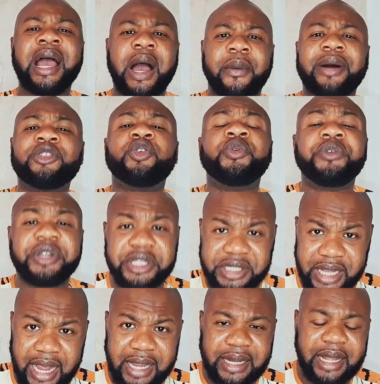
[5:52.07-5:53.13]
I want to
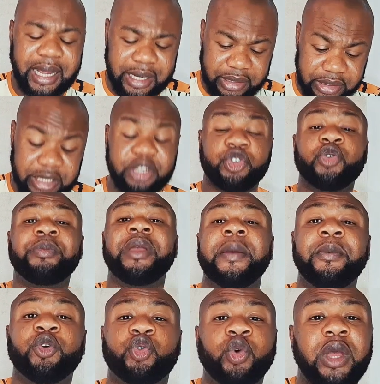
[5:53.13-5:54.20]
resign, and they should be
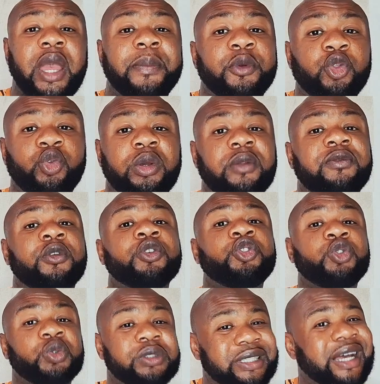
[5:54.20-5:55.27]
able to help you do it for
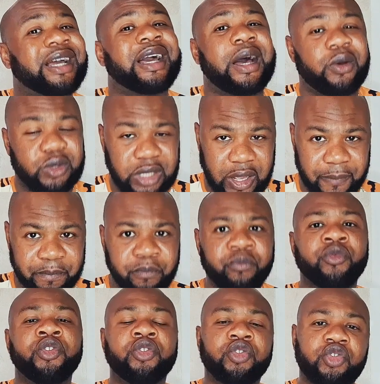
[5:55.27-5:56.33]
justa causa.
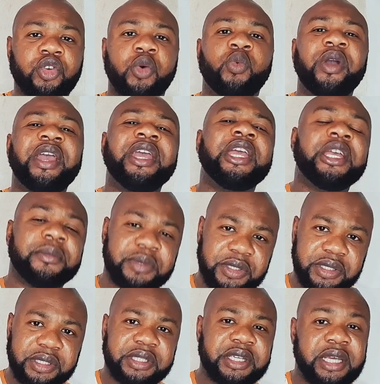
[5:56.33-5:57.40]
So when IMS
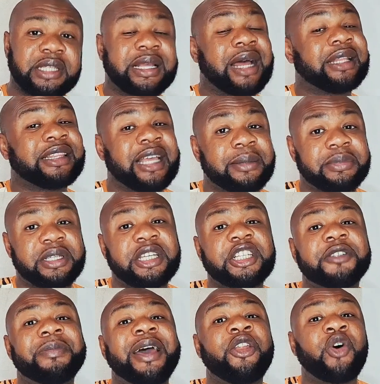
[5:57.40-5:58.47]
see it at times,
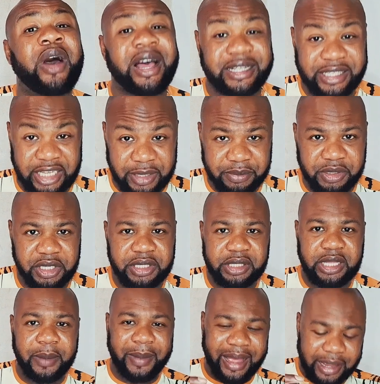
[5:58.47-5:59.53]
IMS might not accept it,
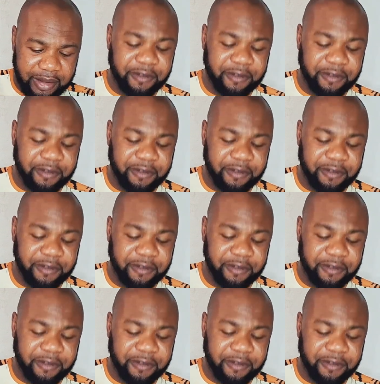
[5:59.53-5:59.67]
they might